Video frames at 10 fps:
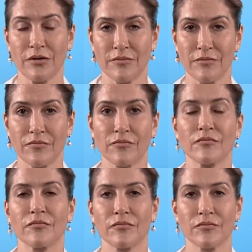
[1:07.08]

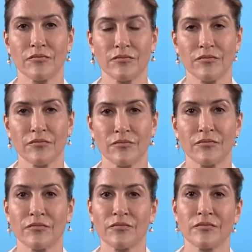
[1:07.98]

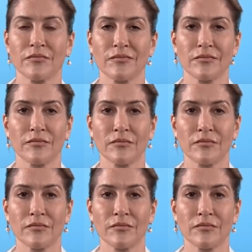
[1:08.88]
(silence)